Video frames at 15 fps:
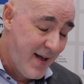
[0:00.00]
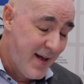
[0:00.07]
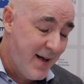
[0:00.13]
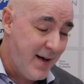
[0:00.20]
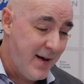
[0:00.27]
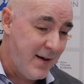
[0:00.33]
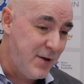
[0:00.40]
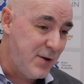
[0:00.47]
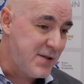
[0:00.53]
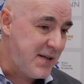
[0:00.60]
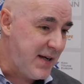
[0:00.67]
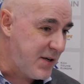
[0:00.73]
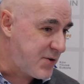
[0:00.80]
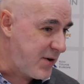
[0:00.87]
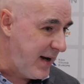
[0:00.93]
You
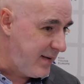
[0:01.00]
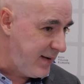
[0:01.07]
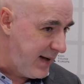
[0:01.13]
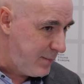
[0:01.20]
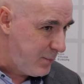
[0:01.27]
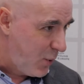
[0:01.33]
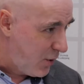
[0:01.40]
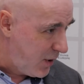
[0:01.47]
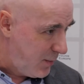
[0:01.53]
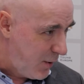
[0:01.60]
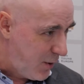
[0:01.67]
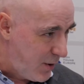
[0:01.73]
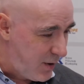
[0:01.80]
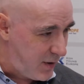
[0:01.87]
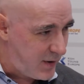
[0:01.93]
see a trend that more and
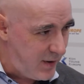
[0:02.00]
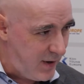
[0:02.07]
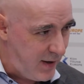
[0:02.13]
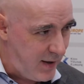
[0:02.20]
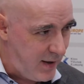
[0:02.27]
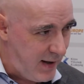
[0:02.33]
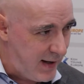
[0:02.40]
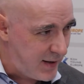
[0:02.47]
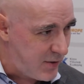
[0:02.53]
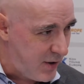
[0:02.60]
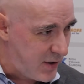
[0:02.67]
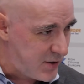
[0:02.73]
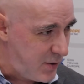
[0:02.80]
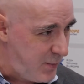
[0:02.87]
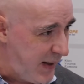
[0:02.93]
more
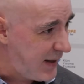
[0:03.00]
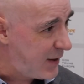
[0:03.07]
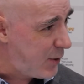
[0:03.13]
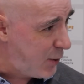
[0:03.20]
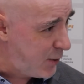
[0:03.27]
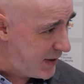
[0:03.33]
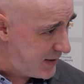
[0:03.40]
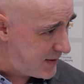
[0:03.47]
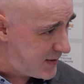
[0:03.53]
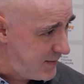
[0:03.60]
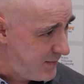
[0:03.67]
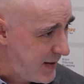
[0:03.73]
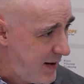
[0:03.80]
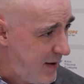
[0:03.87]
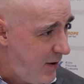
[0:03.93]
electronics are being coated
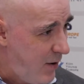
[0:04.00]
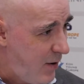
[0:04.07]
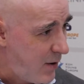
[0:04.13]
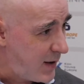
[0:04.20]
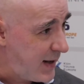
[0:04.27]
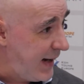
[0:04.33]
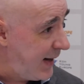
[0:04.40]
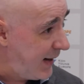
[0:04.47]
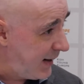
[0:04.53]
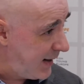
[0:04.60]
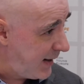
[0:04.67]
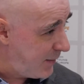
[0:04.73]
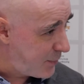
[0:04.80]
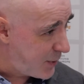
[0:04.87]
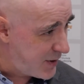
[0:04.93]
or
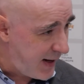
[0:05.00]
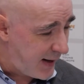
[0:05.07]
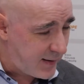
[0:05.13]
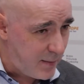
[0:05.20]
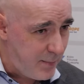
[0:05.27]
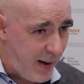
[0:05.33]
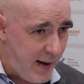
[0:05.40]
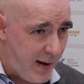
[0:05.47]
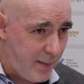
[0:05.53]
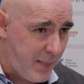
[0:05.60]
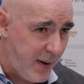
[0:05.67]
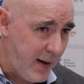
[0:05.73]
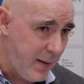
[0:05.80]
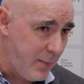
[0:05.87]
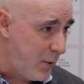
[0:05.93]
getting protected
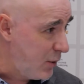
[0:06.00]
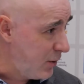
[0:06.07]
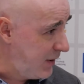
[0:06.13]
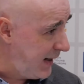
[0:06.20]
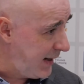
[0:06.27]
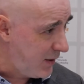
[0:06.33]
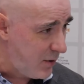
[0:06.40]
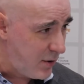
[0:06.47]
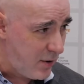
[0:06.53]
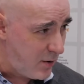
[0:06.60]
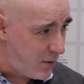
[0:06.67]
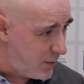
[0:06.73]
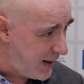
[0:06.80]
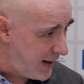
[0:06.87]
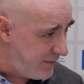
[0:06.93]
by molding
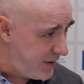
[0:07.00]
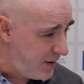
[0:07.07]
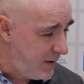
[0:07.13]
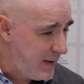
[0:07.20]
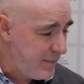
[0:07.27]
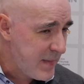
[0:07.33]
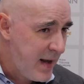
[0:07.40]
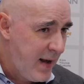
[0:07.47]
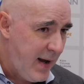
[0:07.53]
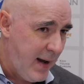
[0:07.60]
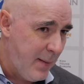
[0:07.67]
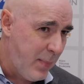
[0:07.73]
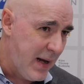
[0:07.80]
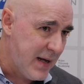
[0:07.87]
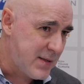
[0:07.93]
or whatever.
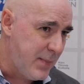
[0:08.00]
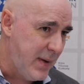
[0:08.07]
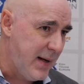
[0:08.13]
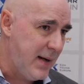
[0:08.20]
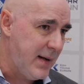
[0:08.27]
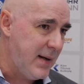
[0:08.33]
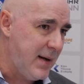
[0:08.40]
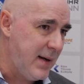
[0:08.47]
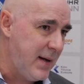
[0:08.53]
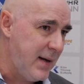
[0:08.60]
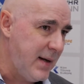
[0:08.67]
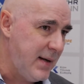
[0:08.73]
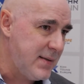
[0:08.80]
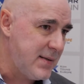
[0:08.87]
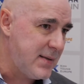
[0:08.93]
And plasma
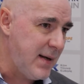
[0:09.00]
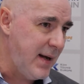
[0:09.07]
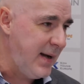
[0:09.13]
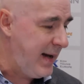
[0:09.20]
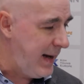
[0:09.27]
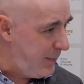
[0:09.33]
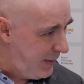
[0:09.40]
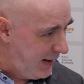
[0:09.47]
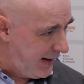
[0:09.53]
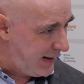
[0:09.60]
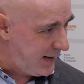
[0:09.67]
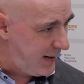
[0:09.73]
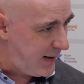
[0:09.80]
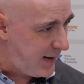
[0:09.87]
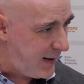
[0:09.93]
is
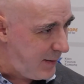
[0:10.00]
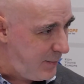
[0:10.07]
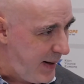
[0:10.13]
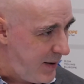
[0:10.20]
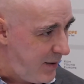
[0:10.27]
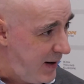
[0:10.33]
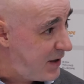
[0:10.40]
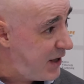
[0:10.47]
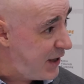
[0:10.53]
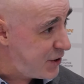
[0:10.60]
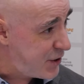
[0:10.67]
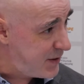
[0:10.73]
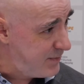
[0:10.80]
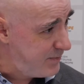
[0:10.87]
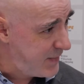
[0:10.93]
enabling better
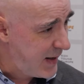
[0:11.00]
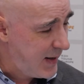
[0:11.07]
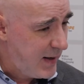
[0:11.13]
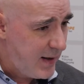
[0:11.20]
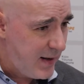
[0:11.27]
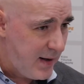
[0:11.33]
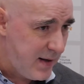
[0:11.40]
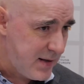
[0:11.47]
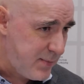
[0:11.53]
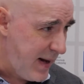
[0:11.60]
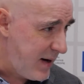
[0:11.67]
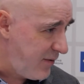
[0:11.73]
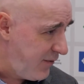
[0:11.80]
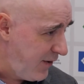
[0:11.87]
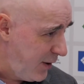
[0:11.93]
adhesion, is
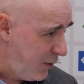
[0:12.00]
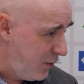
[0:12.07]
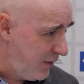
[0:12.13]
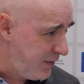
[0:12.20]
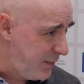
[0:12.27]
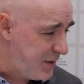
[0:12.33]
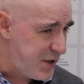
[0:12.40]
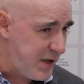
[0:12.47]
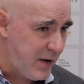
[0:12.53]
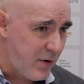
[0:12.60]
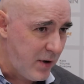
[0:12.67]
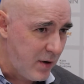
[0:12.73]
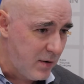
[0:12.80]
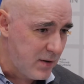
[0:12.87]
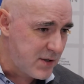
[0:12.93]
better flow of the
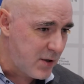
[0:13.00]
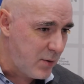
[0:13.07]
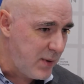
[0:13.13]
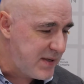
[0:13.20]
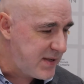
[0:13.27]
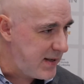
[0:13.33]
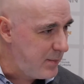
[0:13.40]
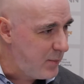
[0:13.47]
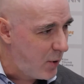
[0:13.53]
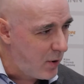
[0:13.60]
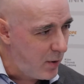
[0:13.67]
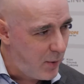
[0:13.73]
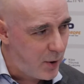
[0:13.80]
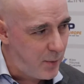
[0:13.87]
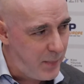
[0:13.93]
material. So we see more
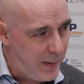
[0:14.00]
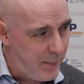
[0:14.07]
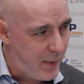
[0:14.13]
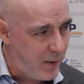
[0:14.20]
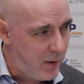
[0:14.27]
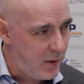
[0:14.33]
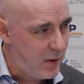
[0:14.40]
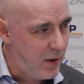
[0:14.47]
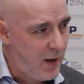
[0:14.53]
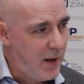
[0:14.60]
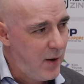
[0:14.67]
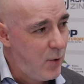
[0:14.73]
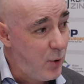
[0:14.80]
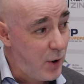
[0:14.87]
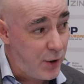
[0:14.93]
and more people
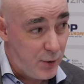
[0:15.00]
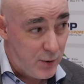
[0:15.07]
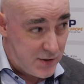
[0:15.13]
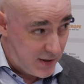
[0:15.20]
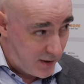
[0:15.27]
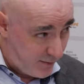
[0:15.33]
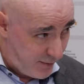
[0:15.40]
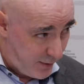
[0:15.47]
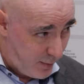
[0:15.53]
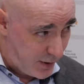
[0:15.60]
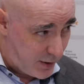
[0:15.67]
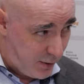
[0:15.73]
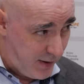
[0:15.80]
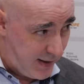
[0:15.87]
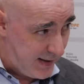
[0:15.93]
who are using conformal
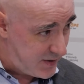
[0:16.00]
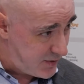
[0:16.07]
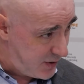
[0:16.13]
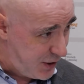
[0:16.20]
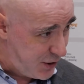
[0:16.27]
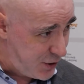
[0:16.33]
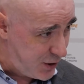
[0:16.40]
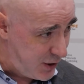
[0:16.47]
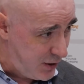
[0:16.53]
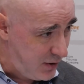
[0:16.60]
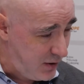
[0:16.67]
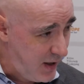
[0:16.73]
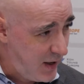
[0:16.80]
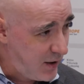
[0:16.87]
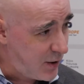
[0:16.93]
coating as
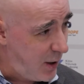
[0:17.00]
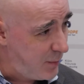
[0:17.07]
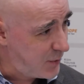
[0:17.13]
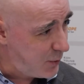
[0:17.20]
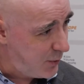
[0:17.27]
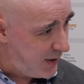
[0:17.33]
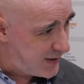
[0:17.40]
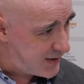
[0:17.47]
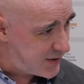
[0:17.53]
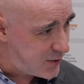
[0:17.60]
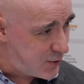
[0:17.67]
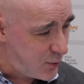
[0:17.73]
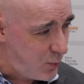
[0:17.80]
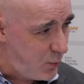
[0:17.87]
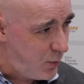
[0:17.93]
traditional come to us
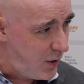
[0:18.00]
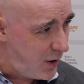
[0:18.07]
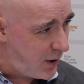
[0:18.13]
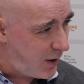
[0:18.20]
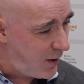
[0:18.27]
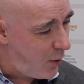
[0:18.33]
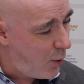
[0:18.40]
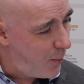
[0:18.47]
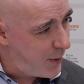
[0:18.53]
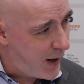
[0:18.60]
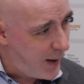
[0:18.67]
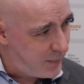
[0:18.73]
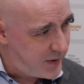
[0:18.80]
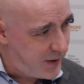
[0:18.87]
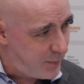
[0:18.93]
to open
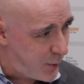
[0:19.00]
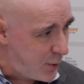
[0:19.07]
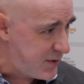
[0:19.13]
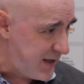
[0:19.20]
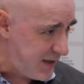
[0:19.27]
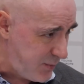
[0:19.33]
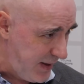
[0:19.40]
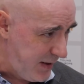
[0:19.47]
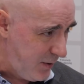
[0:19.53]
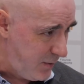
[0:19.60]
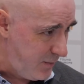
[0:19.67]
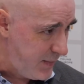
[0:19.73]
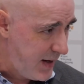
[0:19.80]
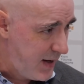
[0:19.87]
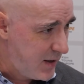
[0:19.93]
up the process window.
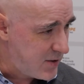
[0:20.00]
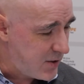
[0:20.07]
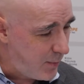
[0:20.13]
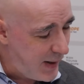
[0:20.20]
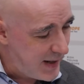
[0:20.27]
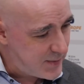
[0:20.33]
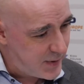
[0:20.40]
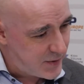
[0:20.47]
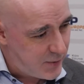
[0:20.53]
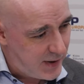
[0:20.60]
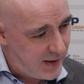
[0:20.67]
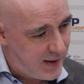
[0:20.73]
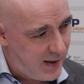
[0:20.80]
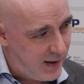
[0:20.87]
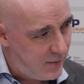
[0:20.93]
So
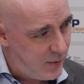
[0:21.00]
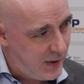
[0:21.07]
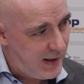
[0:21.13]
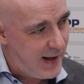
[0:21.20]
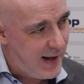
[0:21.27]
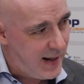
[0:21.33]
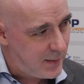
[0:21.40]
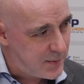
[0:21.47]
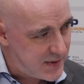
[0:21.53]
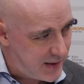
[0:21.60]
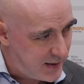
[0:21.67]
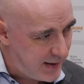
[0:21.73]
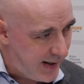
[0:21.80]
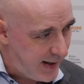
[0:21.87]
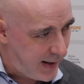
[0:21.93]
Plastmatreat really helps
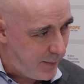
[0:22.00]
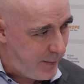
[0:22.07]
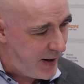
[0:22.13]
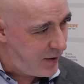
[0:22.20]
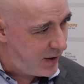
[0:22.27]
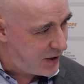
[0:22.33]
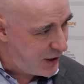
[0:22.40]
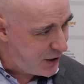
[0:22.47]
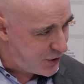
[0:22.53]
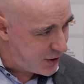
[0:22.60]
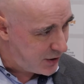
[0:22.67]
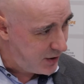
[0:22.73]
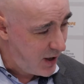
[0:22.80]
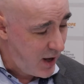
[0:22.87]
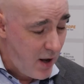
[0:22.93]
in getting a better
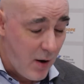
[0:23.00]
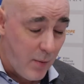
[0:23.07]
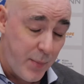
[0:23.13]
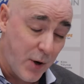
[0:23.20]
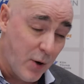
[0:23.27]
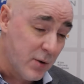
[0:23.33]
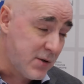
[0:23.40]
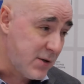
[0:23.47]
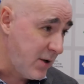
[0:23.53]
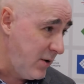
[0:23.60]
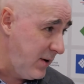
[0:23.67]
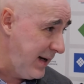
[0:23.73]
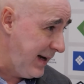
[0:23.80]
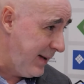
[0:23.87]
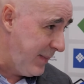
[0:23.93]
adhesion, but
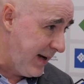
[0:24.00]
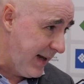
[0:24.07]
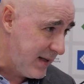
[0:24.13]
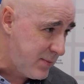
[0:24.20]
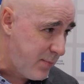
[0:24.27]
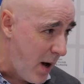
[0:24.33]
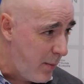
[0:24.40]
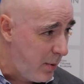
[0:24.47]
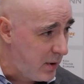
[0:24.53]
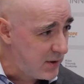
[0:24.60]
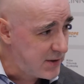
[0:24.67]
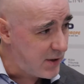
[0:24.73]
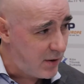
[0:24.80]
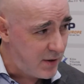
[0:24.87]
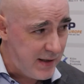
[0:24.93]
also eliminates
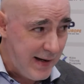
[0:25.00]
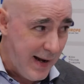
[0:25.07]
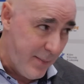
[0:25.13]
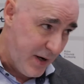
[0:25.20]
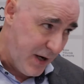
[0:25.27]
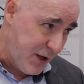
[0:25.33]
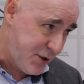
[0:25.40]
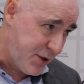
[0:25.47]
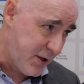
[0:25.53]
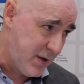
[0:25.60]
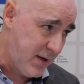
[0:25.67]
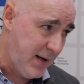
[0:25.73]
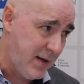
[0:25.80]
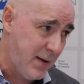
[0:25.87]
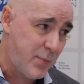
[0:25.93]
bubbles or
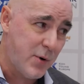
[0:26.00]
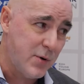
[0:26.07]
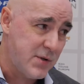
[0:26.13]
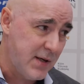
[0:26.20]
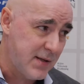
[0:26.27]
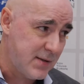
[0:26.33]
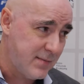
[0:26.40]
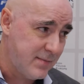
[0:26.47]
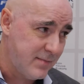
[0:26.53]
delamination in the process.